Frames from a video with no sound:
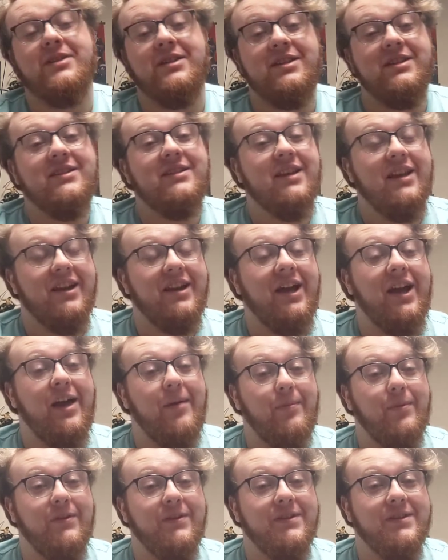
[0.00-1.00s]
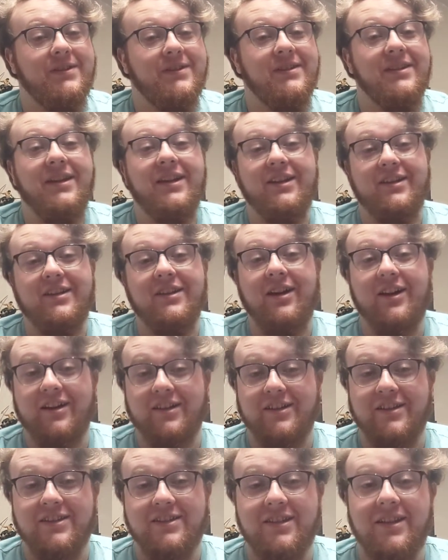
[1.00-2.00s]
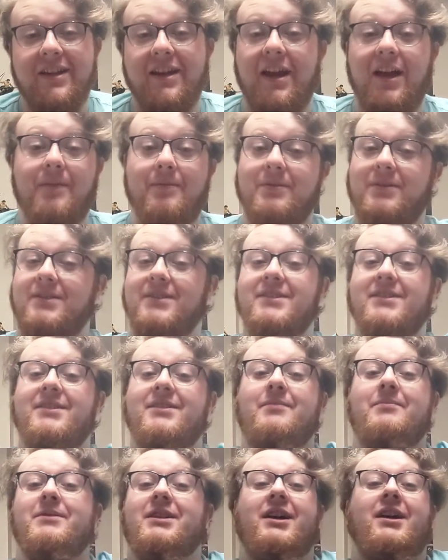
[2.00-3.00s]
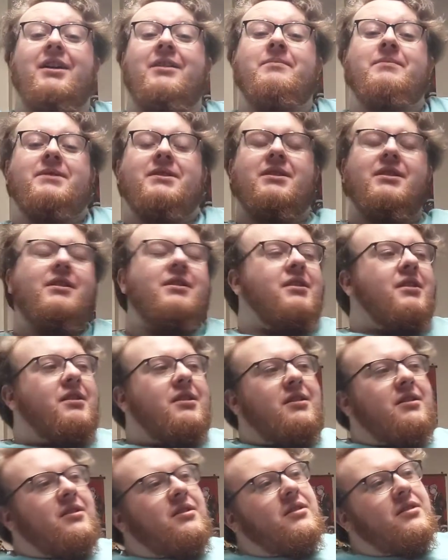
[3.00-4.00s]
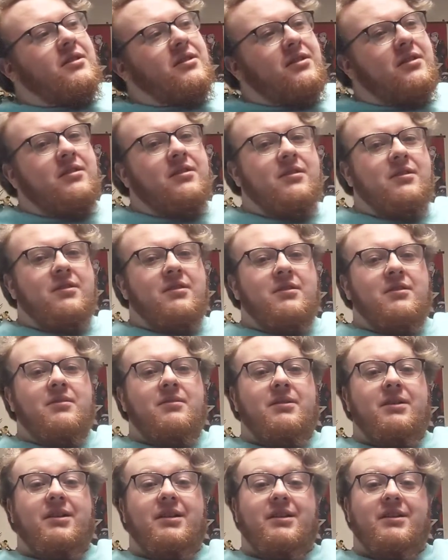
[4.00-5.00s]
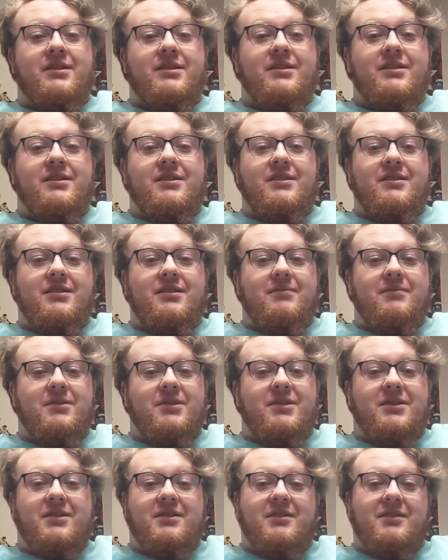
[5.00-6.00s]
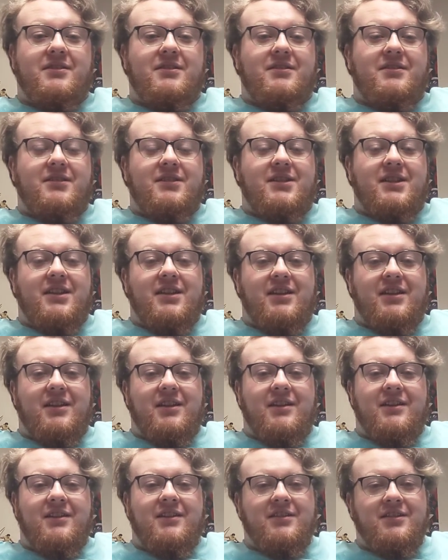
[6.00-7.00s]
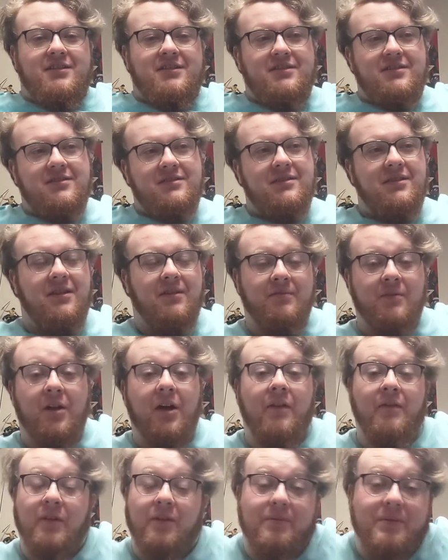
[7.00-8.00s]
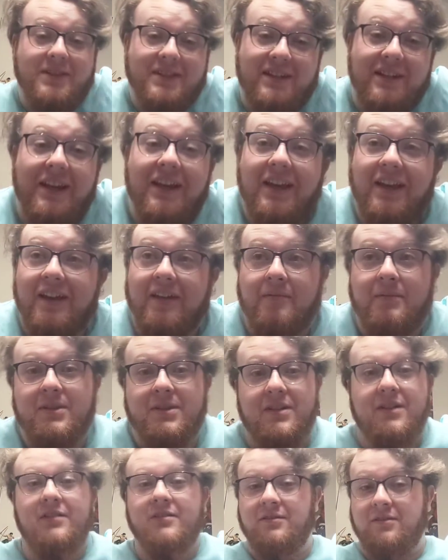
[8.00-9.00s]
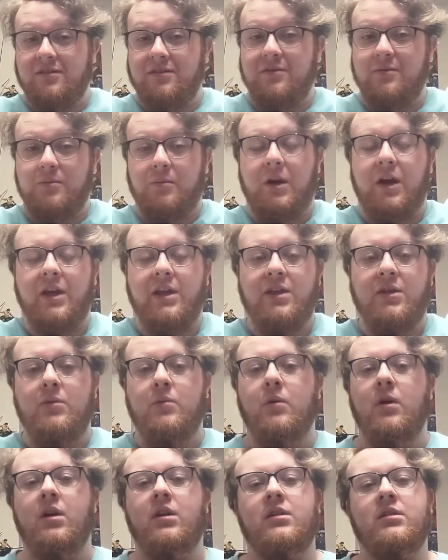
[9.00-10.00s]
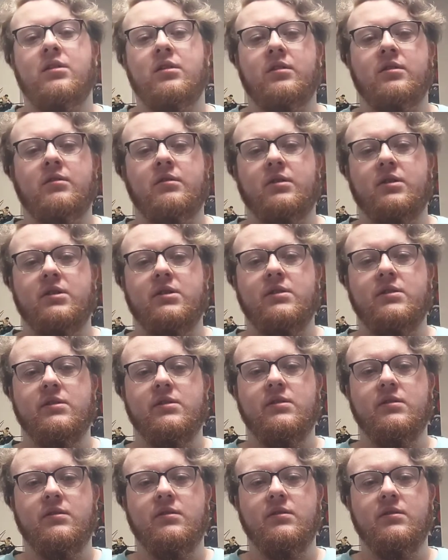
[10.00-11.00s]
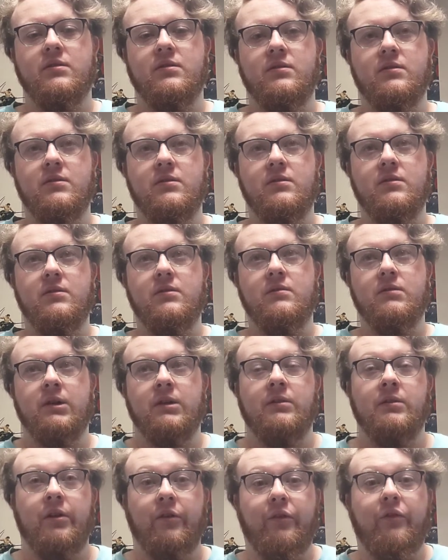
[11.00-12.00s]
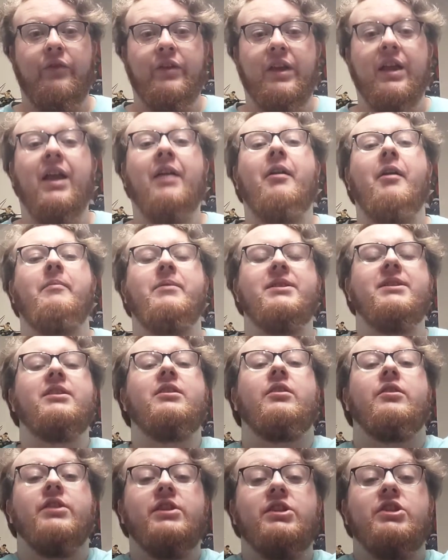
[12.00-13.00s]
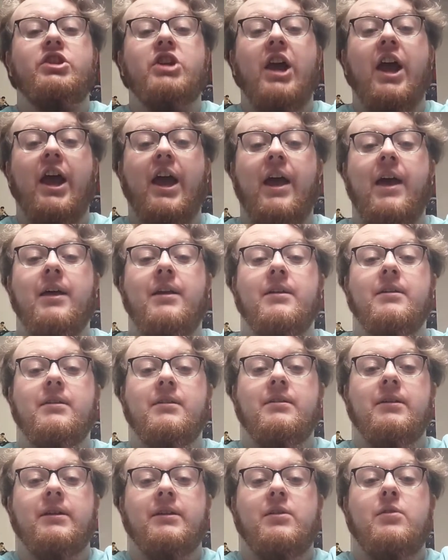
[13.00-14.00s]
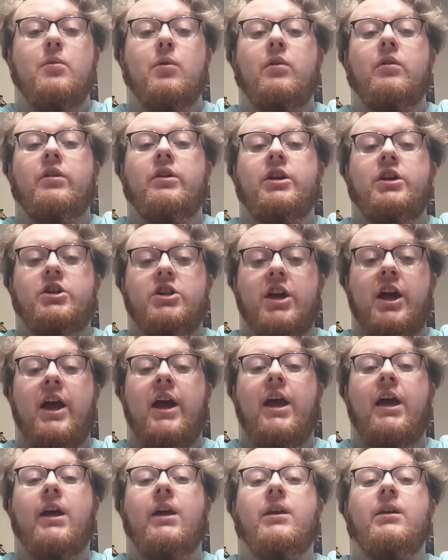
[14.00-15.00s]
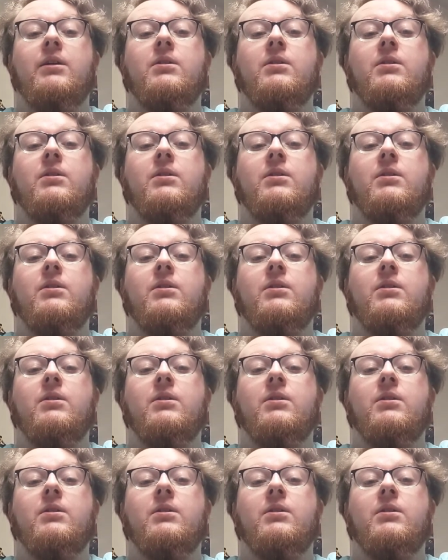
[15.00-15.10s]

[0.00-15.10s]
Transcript: but it happens. It does. It happens sometimes. Yes, I'm just sitting here. I've not been sitting here. I've been sitting where you are, which is, well, not fit. I've been sitting on this chair. You are on a chair.